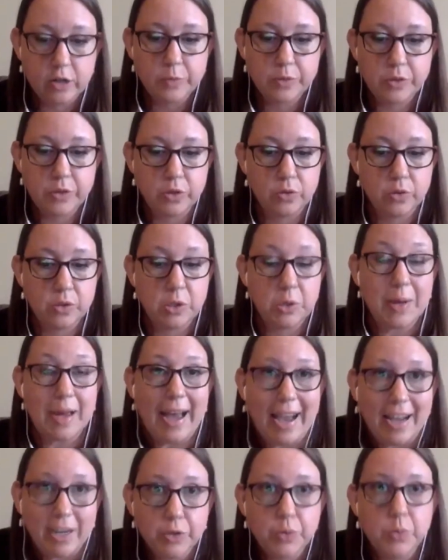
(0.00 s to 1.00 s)
students to
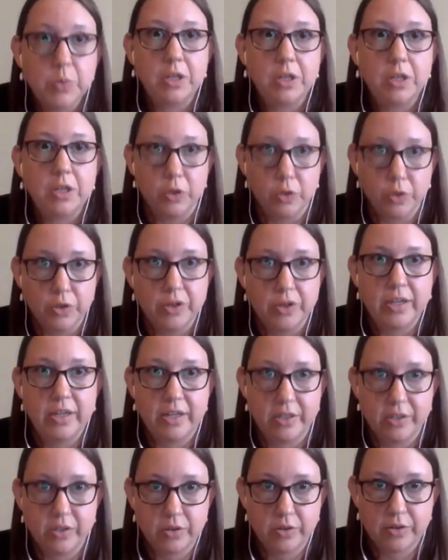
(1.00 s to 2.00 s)
actually learn
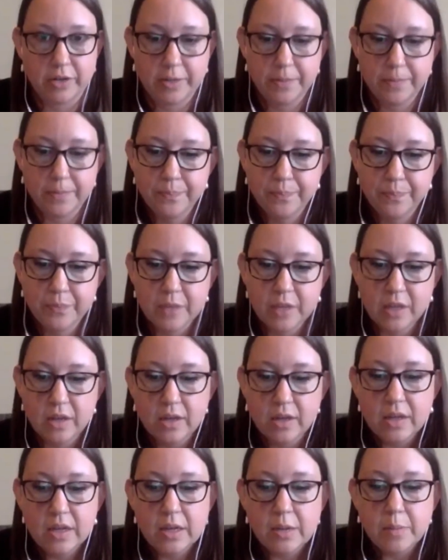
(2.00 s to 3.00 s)
history.
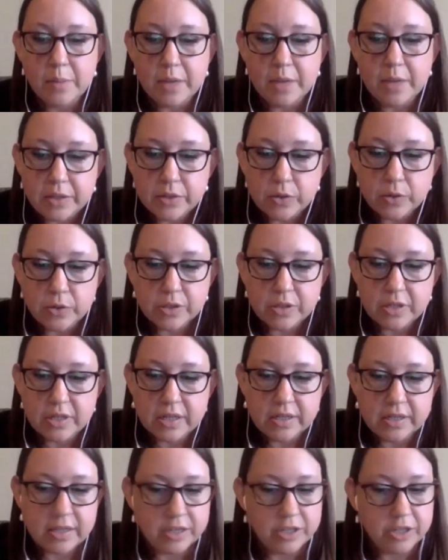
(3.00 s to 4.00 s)
Many social
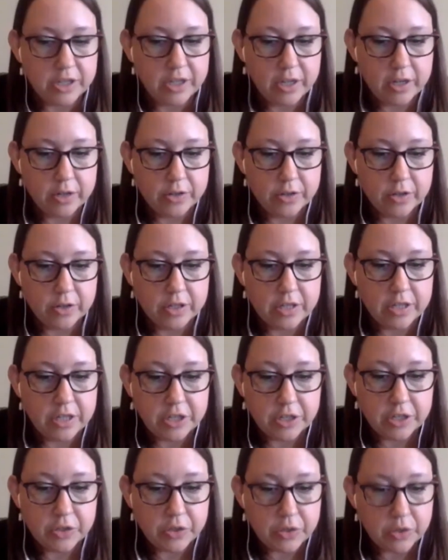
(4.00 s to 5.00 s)
studies educators are
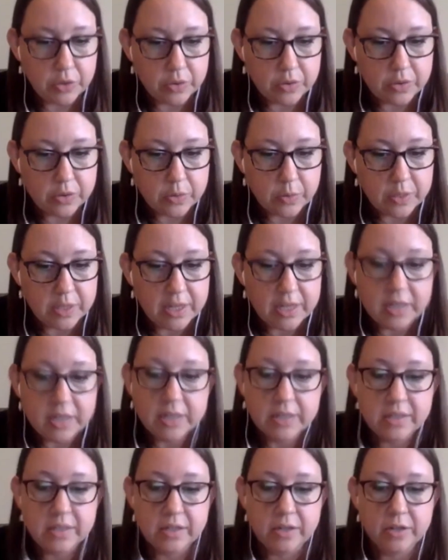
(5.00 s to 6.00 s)
teaching students what they
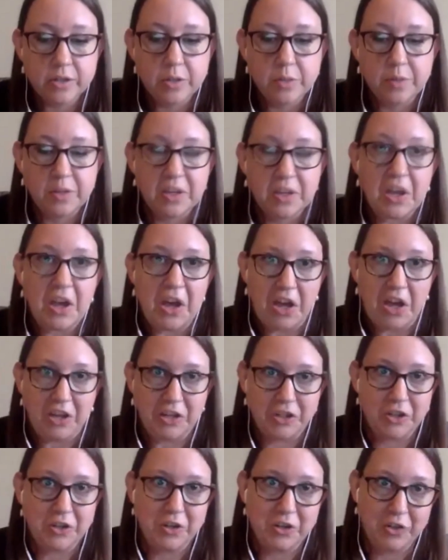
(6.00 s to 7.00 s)
consider to be
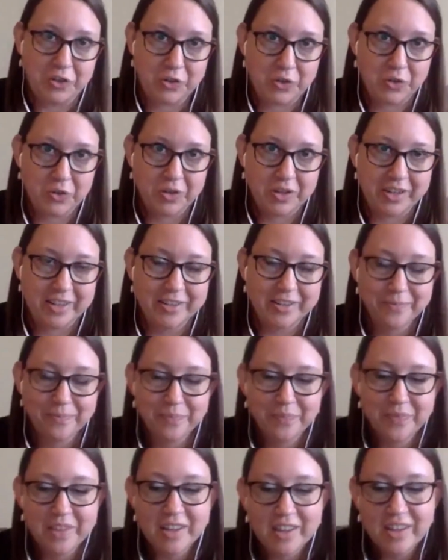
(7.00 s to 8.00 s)
ancient history,
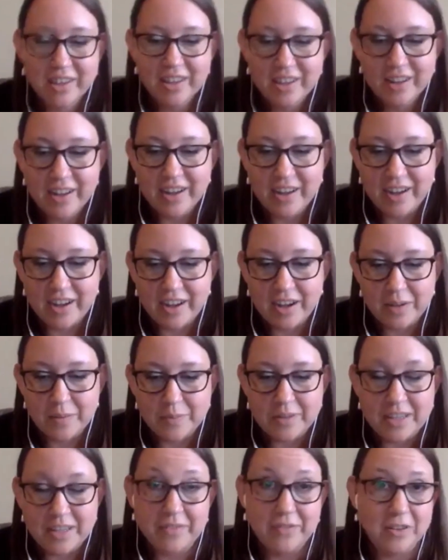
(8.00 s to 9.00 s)

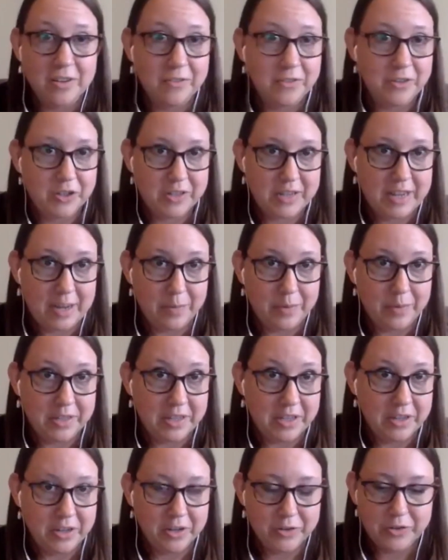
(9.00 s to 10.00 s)
even if it just happened
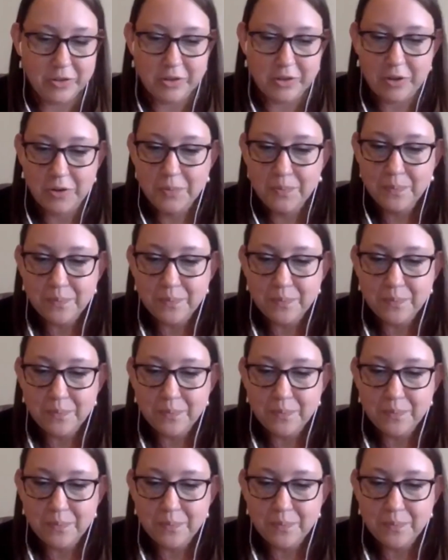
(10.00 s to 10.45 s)
10 years ago.